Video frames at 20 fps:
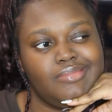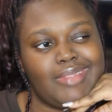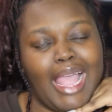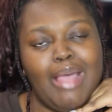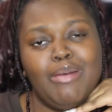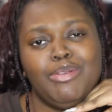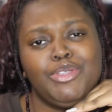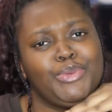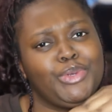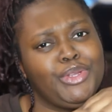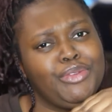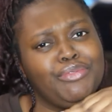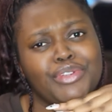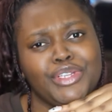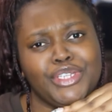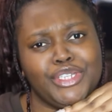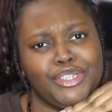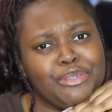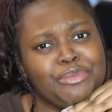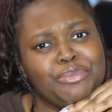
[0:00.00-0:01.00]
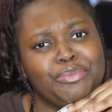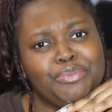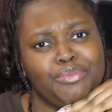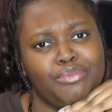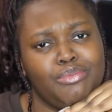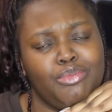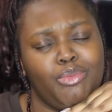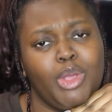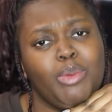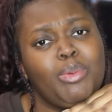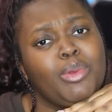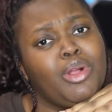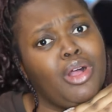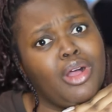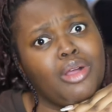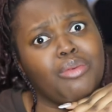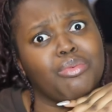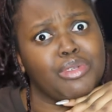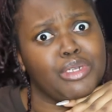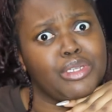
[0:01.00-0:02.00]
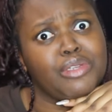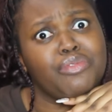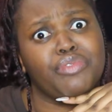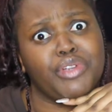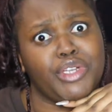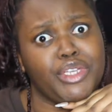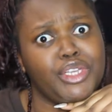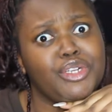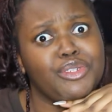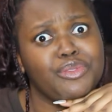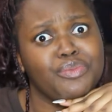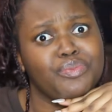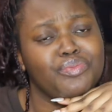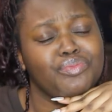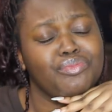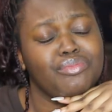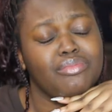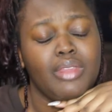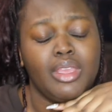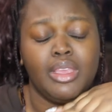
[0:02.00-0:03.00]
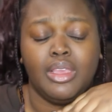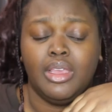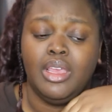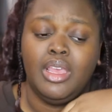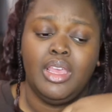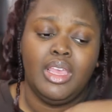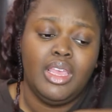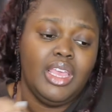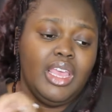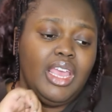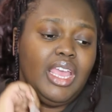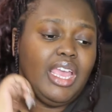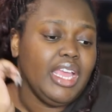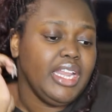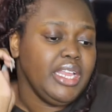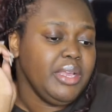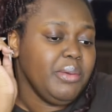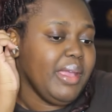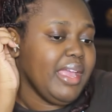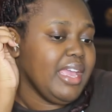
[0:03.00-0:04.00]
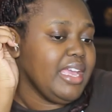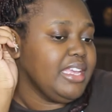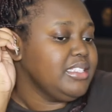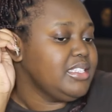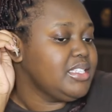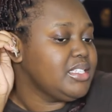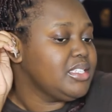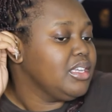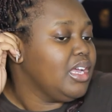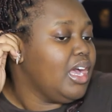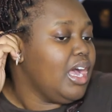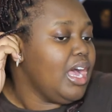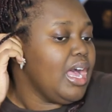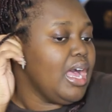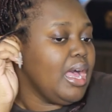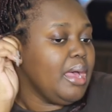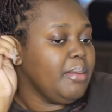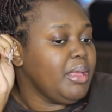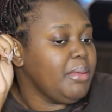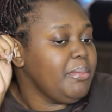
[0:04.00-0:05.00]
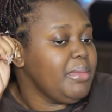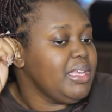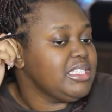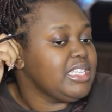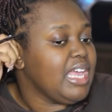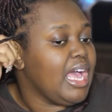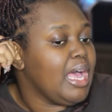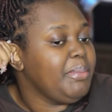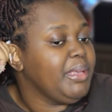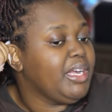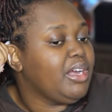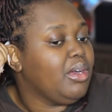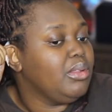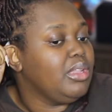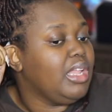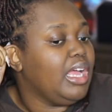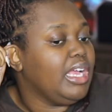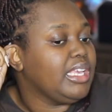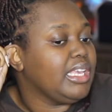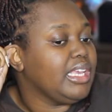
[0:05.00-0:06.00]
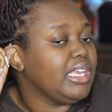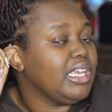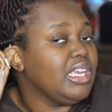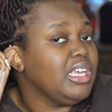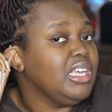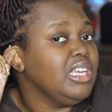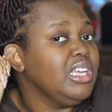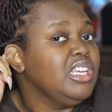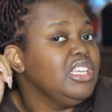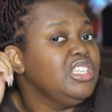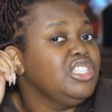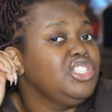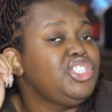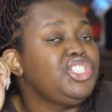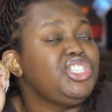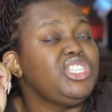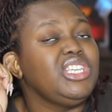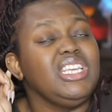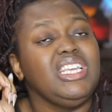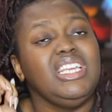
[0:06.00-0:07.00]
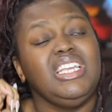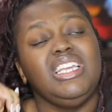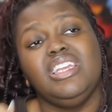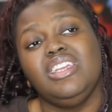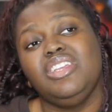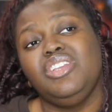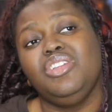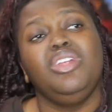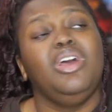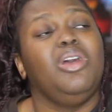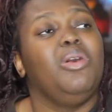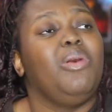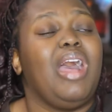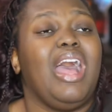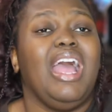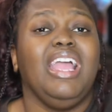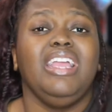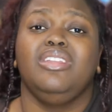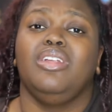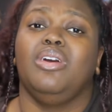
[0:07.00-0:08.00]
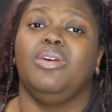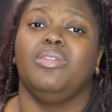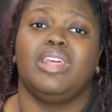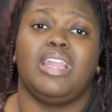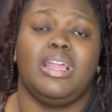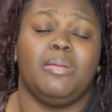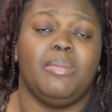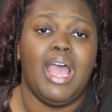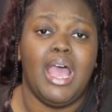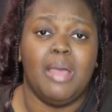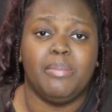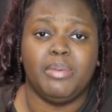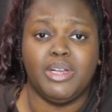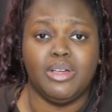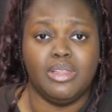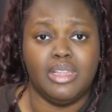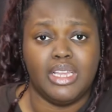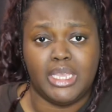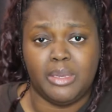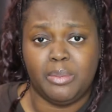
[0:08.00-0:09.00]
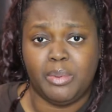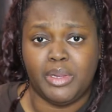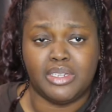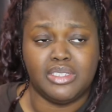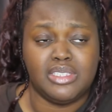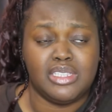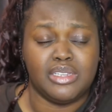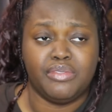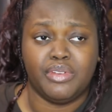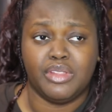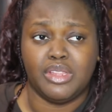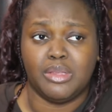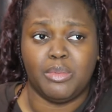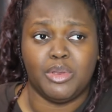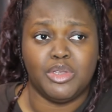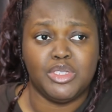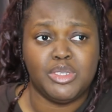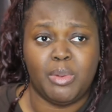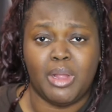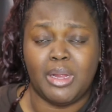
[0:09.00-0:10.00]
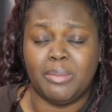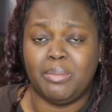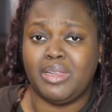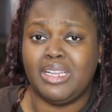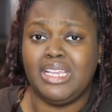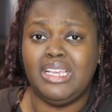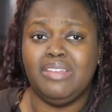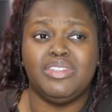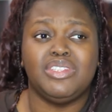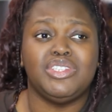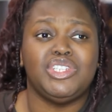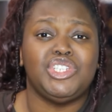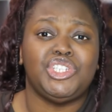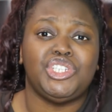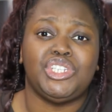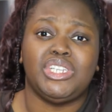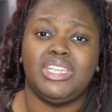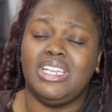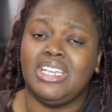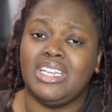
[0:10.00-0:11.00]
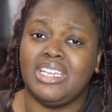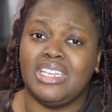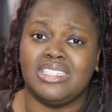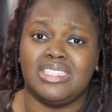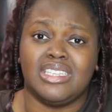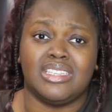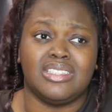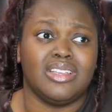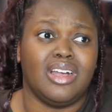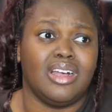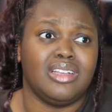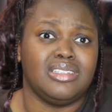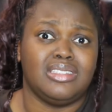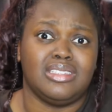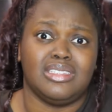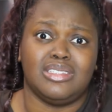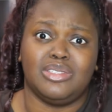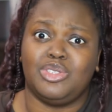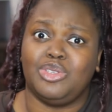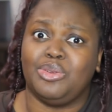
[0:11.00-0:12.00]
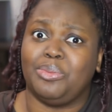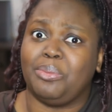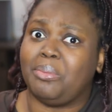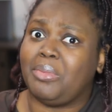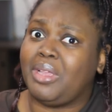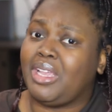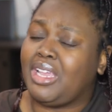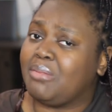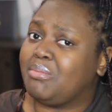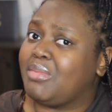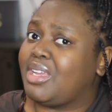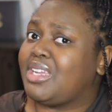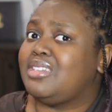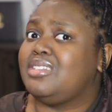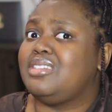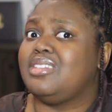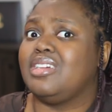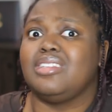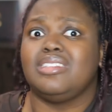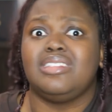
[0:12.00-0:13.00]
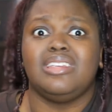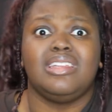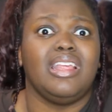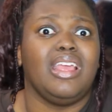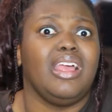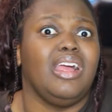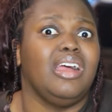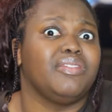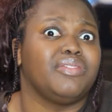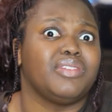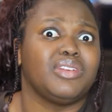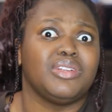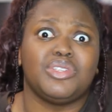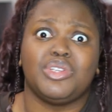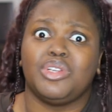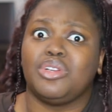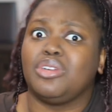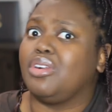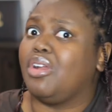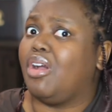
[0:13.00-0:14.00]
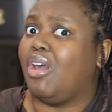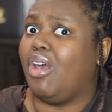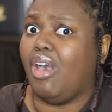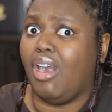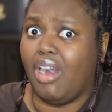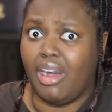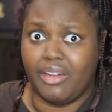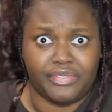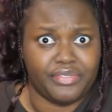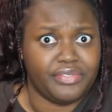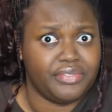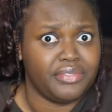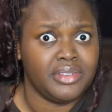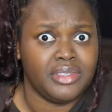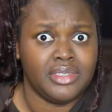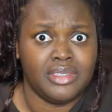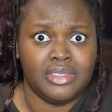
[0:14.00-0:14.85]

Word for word: I was rooting for you. We were all rooting for you. Anyways, um, Miss Happy Go Lucky, she, you know, I know that happy go lucky person for the most part, but even she is exhausting to me. I'm like, does it ever turn off?